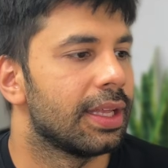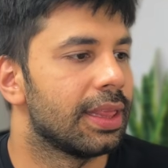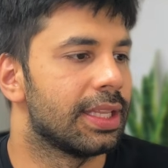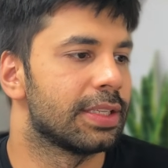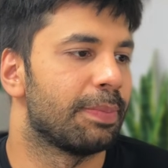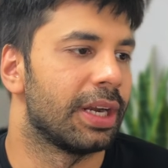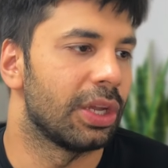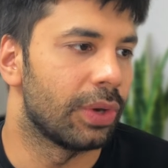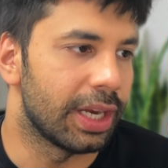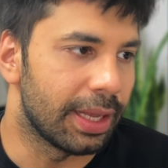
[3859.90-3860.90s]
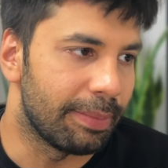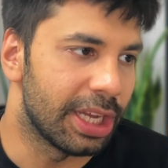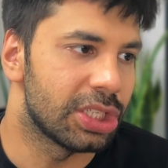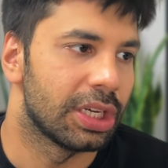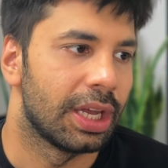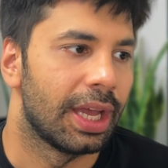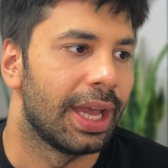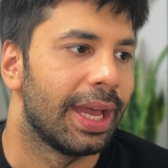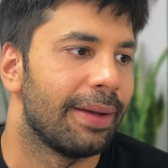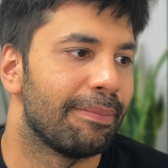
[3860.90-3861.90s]
This particular image,
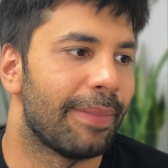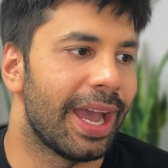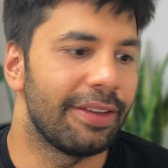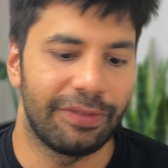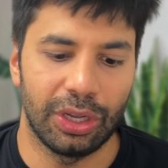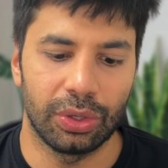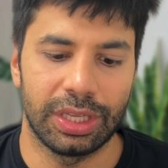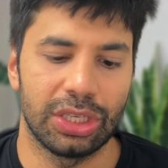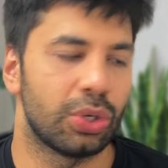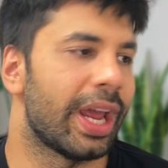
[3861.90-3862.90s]
my Veo3 should